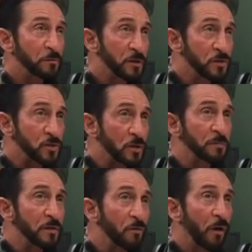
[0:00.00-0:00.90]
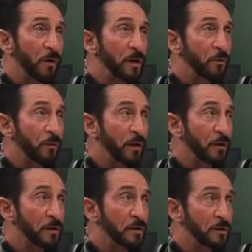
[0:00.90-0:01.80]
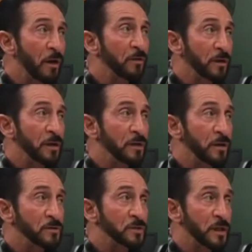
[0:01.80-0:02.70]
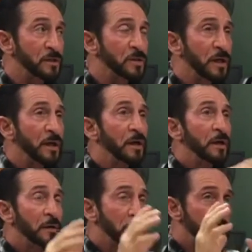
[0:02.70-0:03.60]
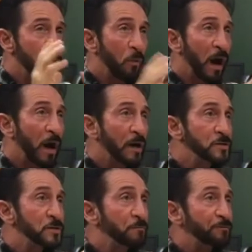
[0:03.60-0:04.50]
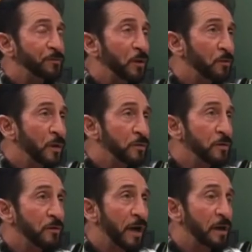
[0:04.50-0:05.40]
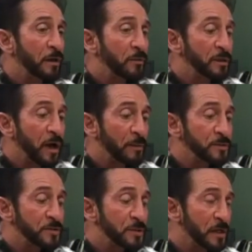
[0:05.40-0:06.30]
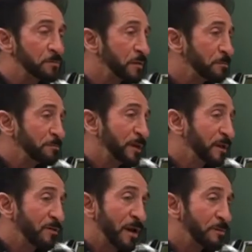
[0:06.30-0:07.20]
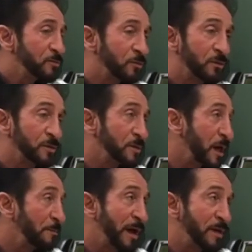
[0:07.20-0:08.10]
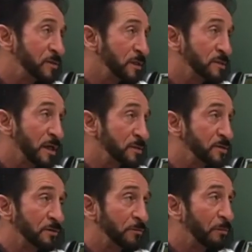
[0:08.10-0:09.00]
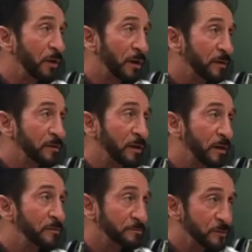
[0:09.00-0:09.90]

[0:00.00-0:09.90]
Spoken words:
But you should be growing where you don't need those things. Be wise when you're interacting with the opposite sex. But Billy Graham's rule is not magic. It's not a silver bullet, you know.